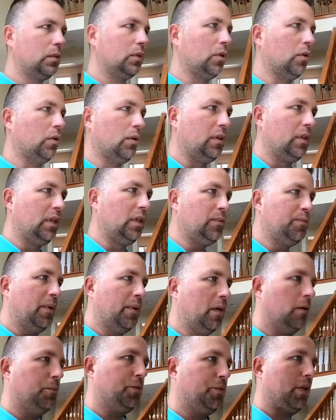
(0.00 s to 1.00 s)
So with these
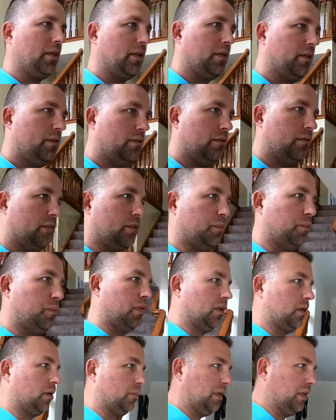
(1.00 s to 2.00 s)
bulbs, all you do is you
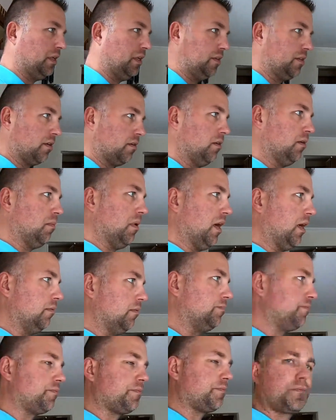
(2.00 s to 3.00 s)
plug them in, you turn them on.